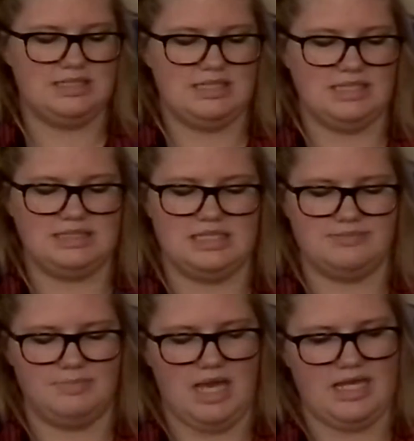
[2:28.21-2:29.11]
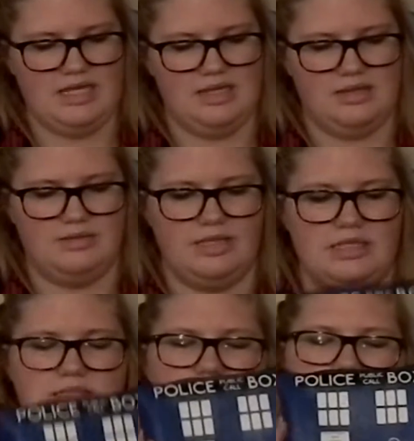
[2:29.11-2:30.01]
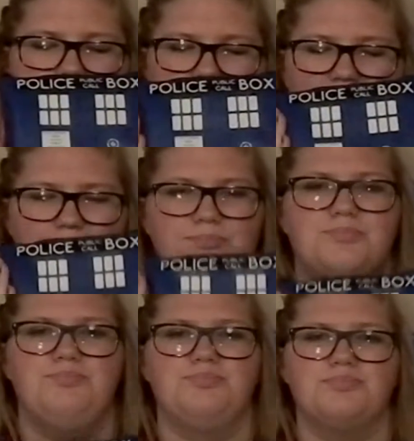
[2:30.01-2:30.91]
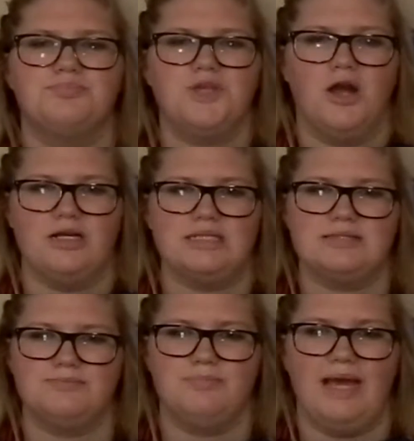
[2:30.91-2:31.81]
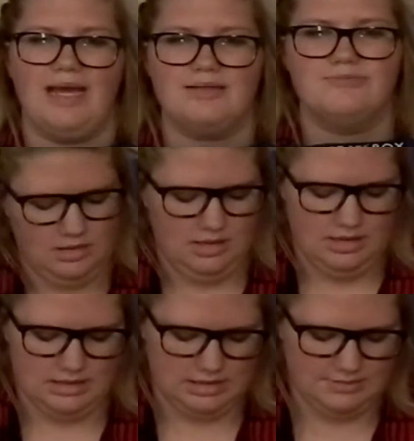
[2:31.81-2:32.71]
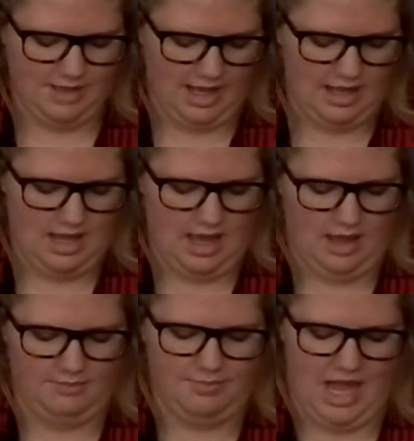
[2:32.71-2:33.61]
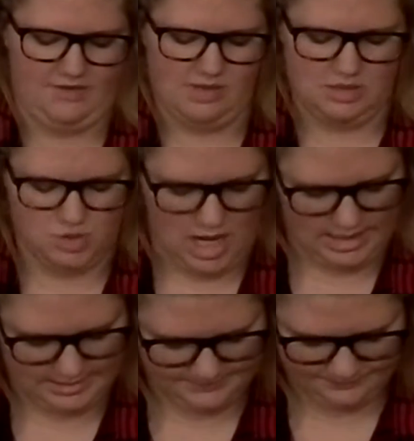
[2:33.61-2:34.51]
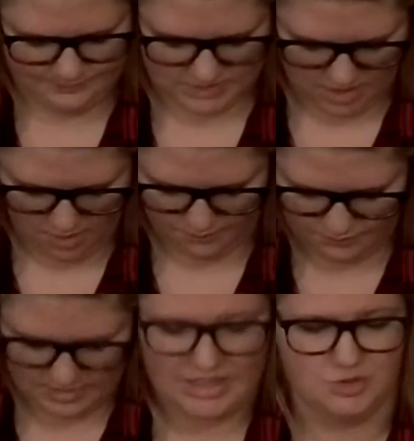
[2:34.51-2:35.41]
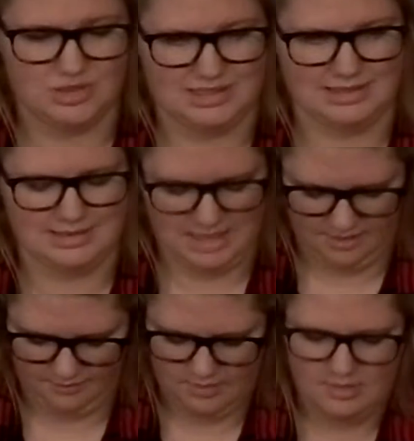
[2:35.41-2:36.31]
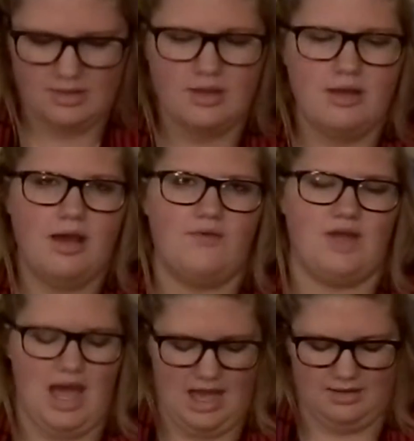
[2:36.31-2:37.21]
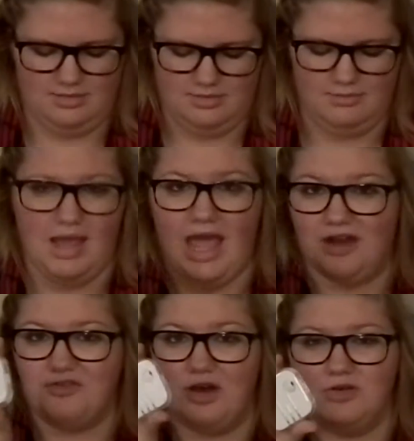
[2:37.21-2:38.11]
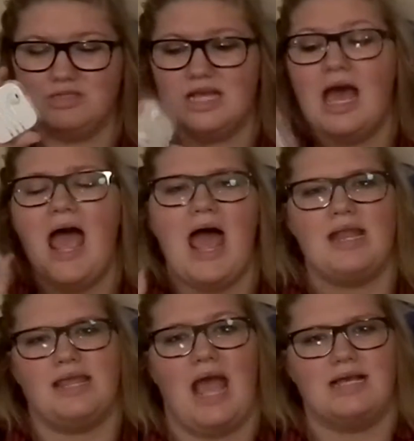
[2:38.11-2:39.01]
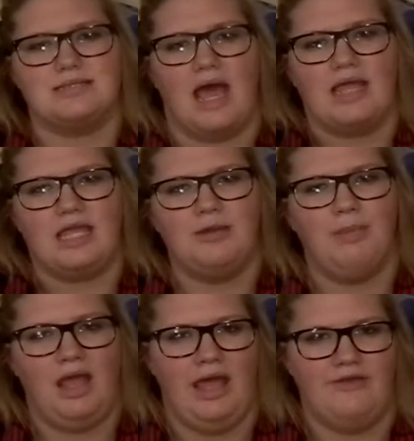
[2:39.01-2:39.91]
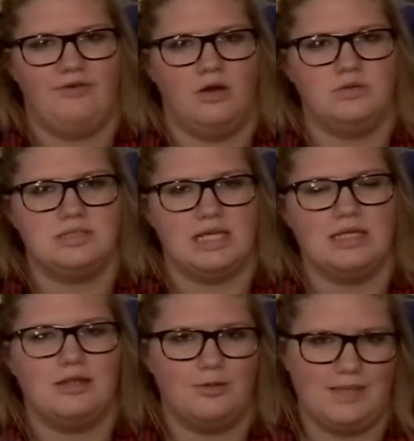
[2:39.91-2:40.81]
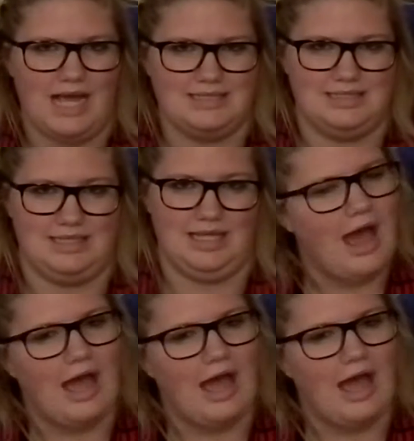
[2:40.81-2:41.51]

This is my, it's my TARDIS bag. This is my uh, bag of electronics. So interesting stuff. I've got my headphones. And yes, I keep my headphones in the little plastic thing.